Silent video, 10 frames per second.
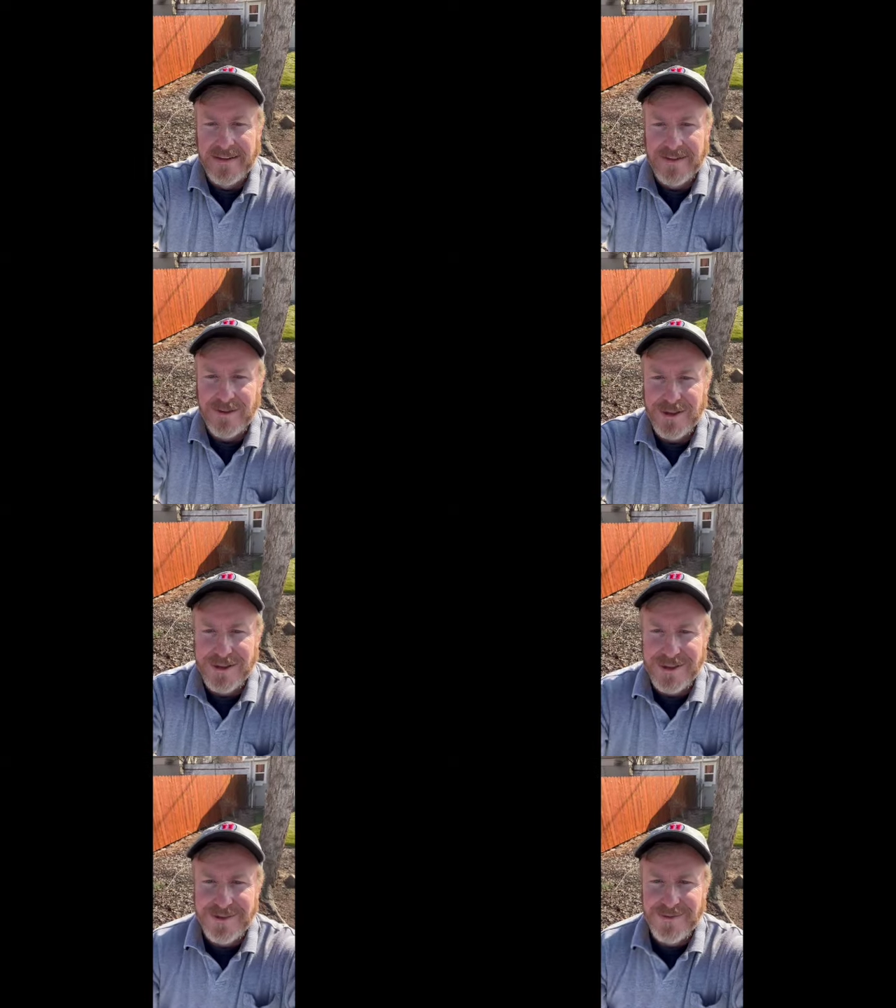
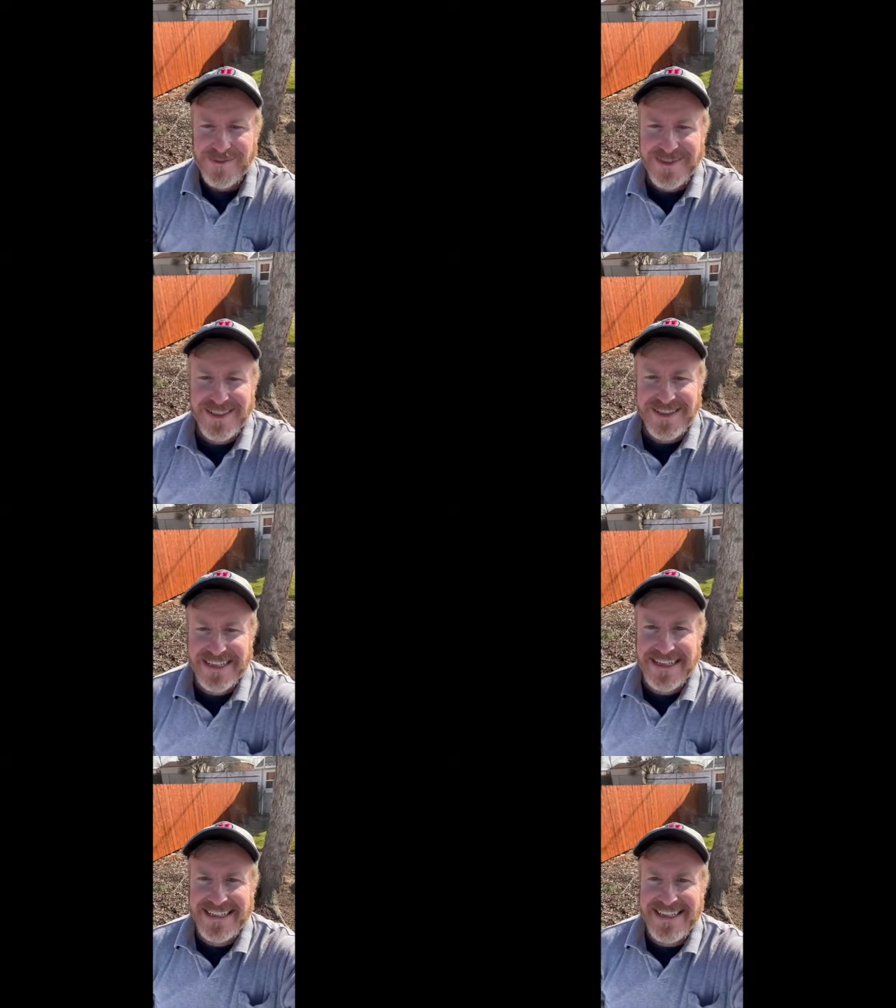Welcome to
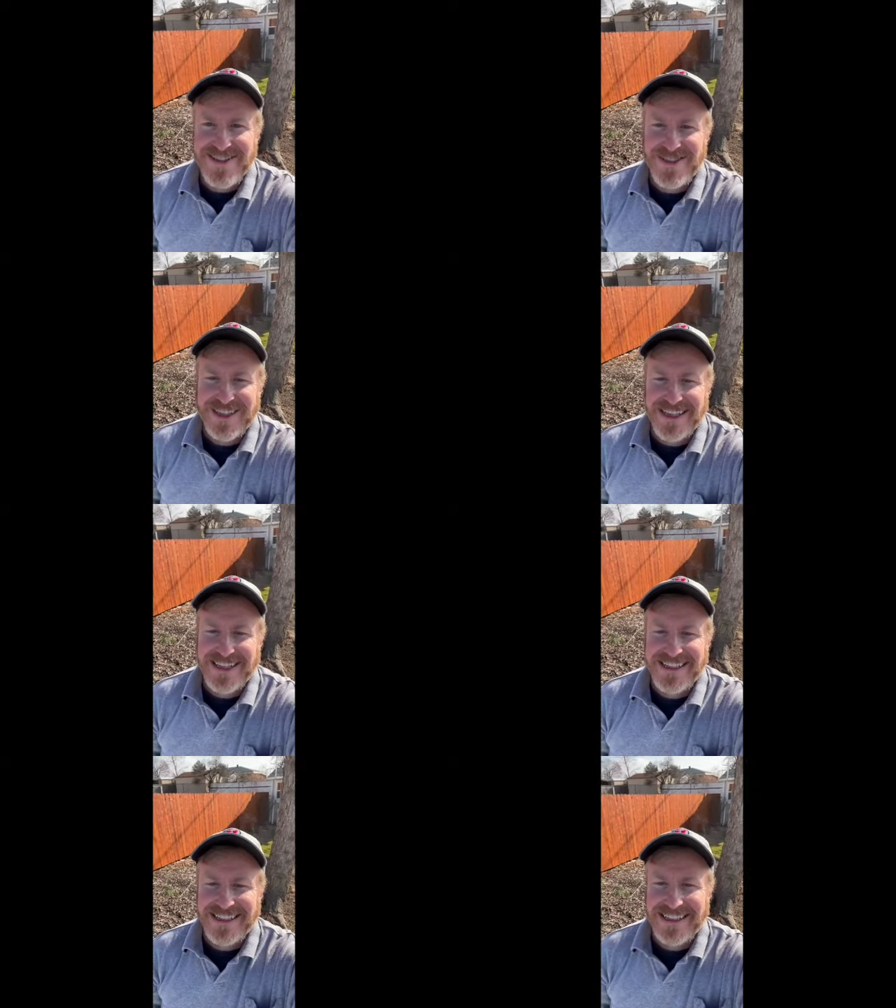Sandy,
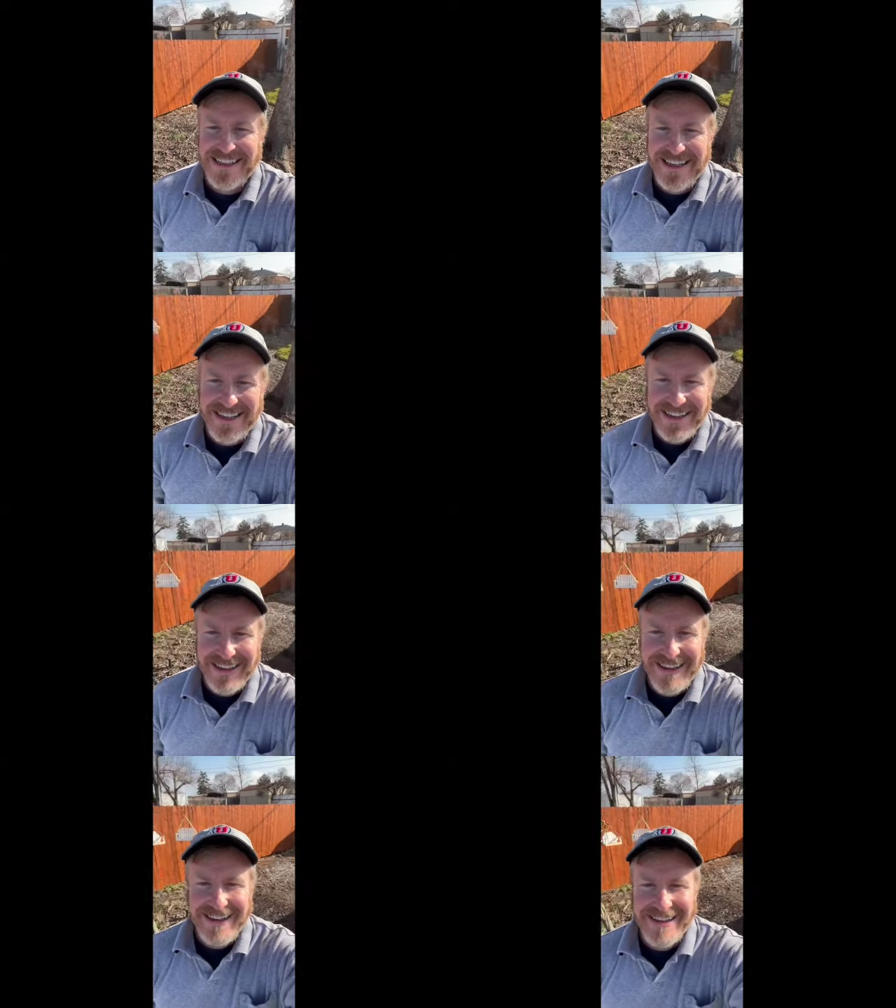Utah,
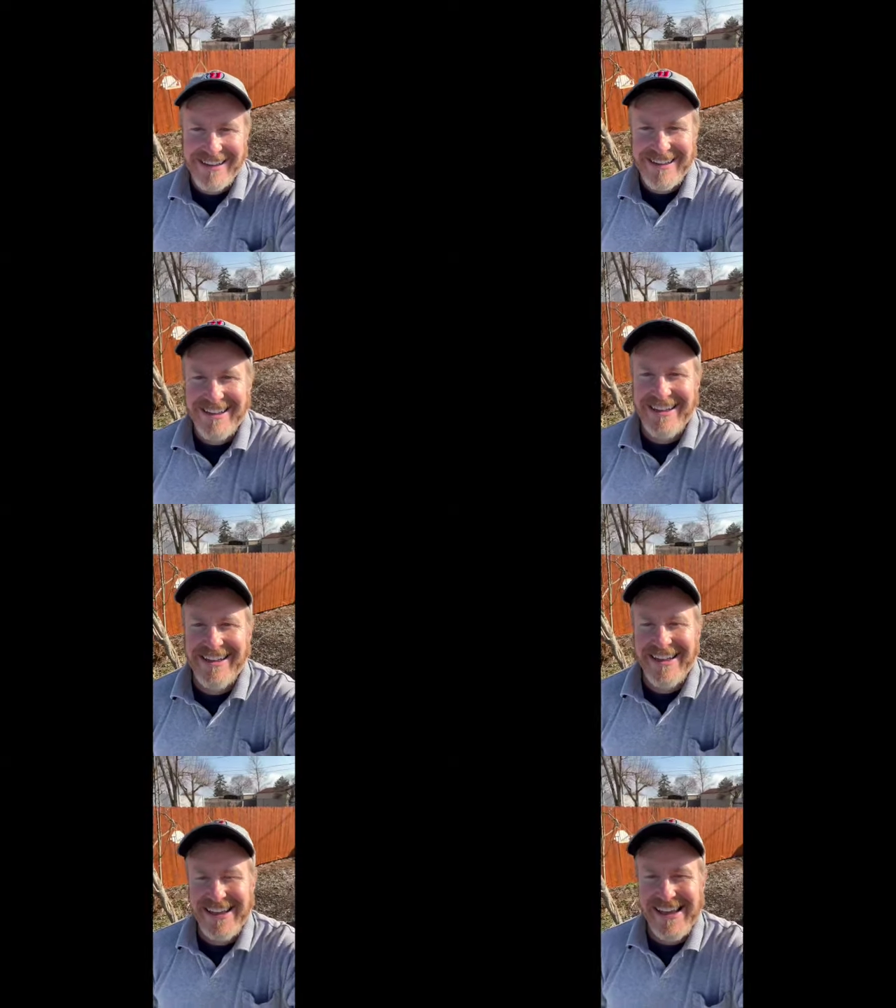and
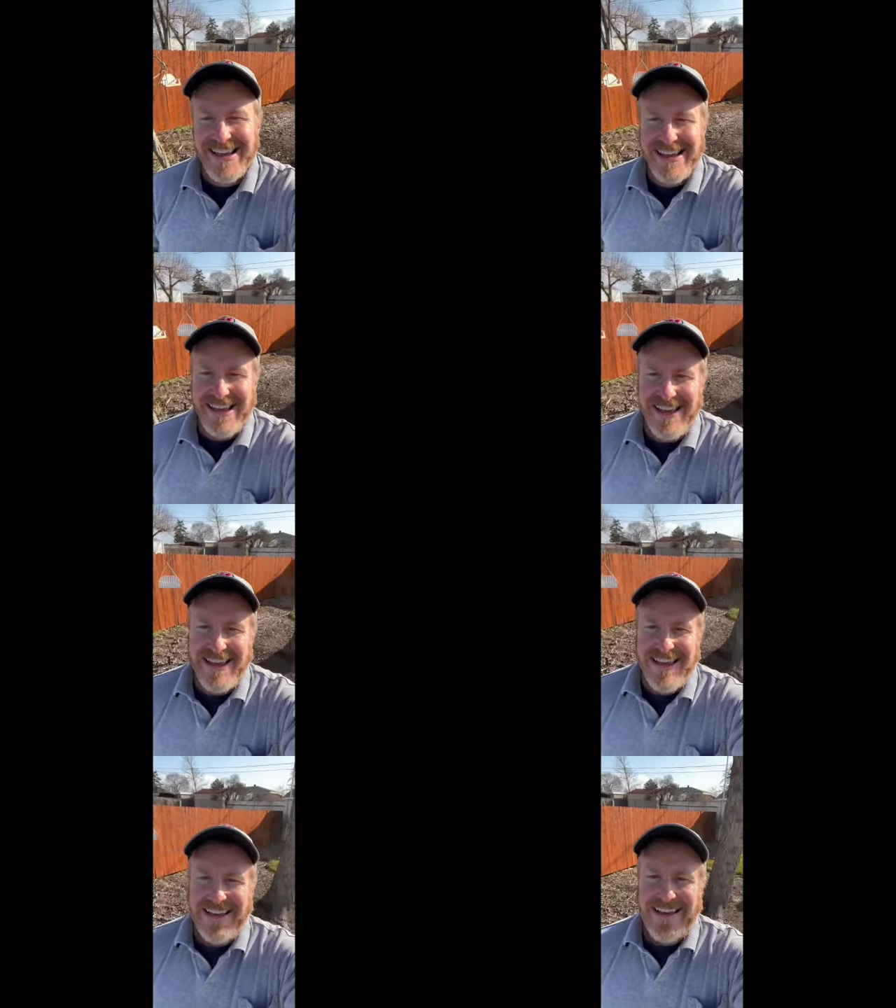
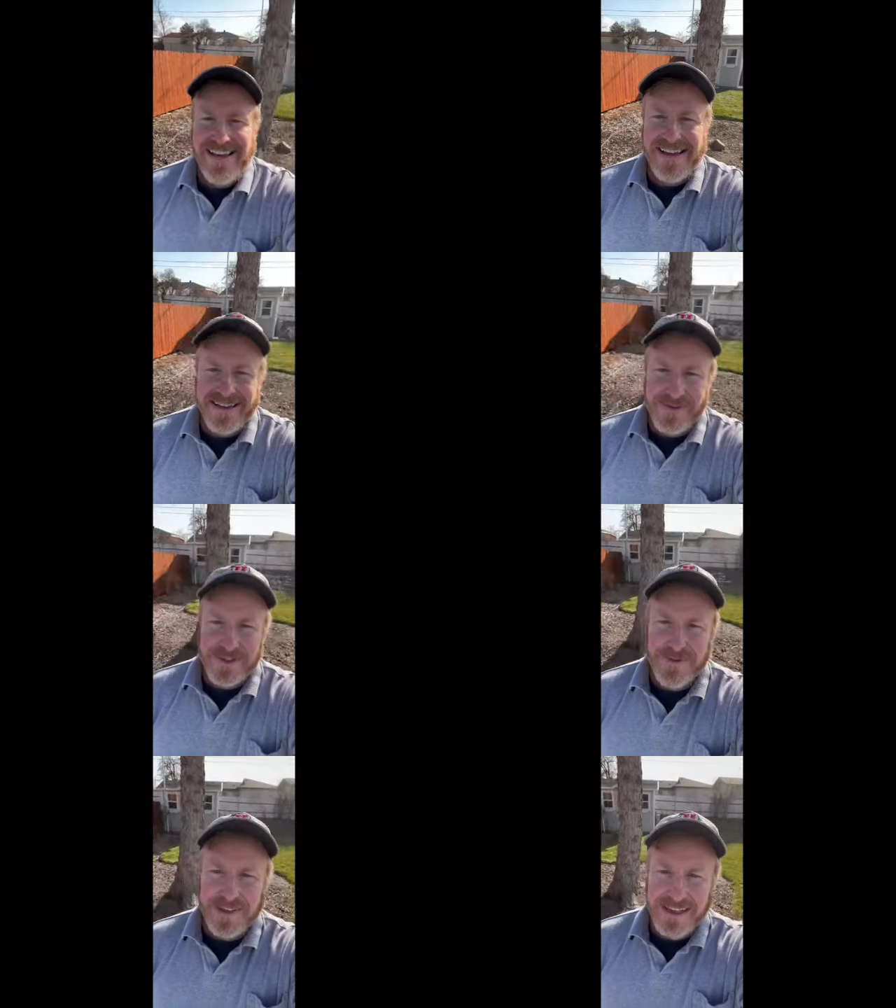I am
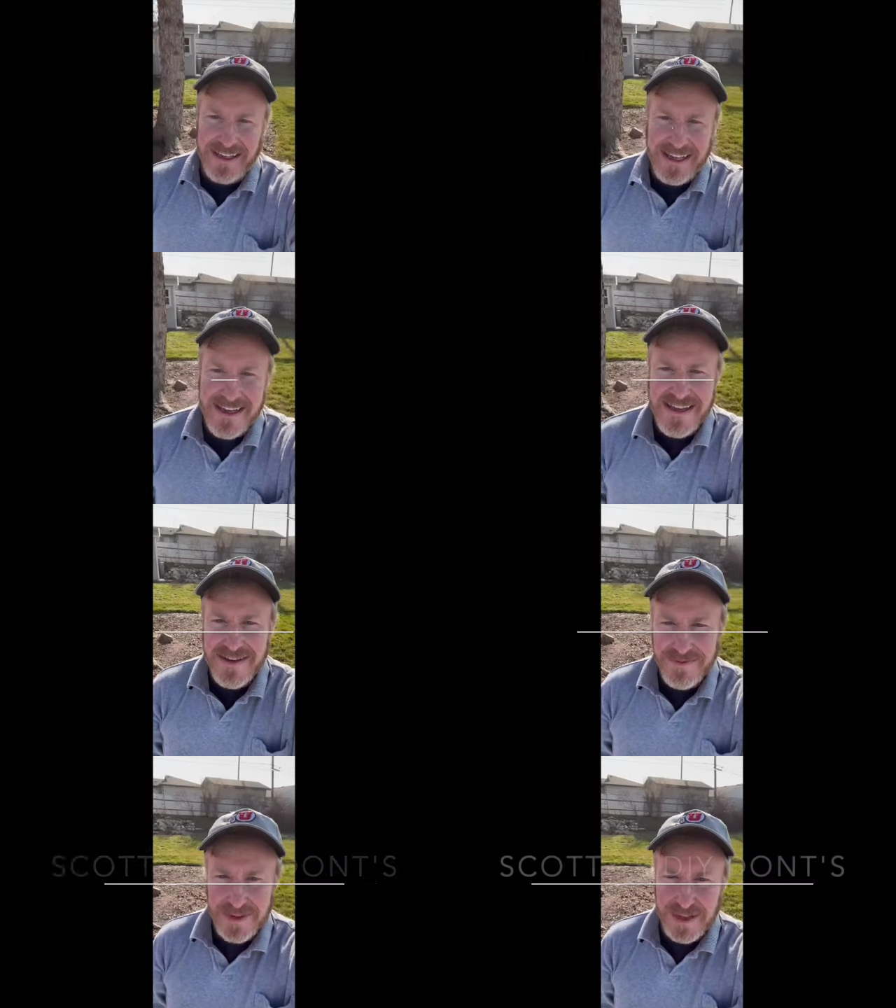at my
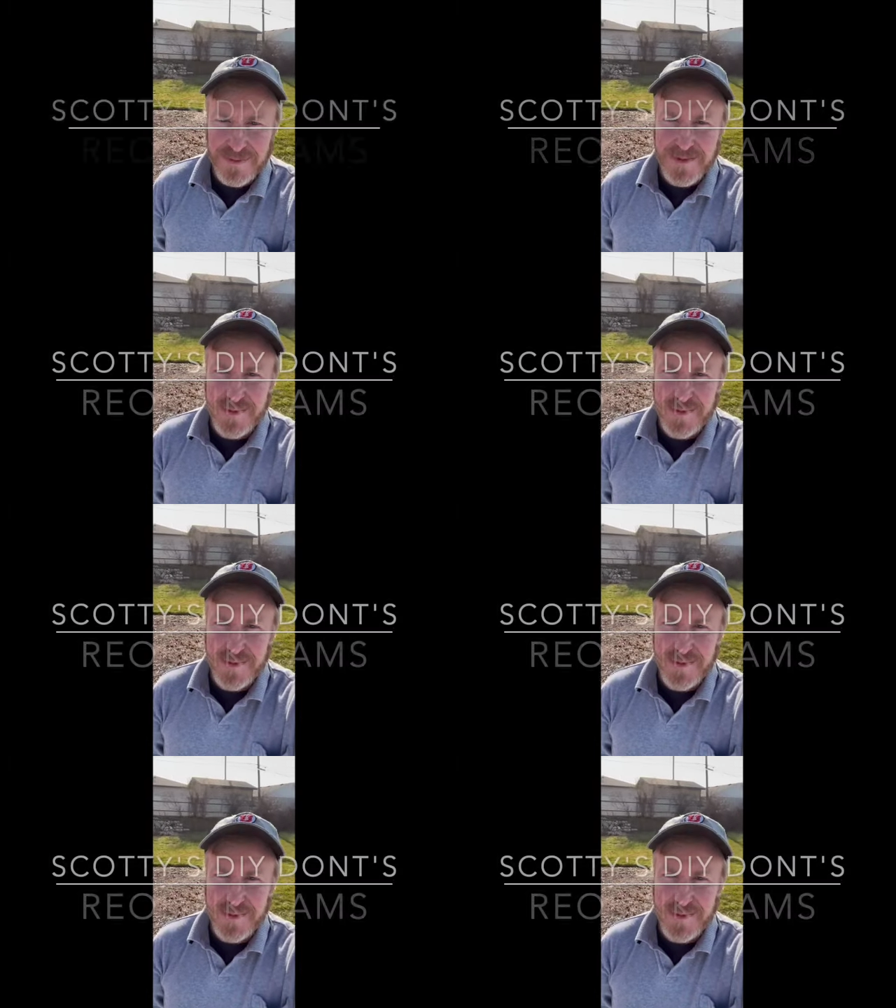mom's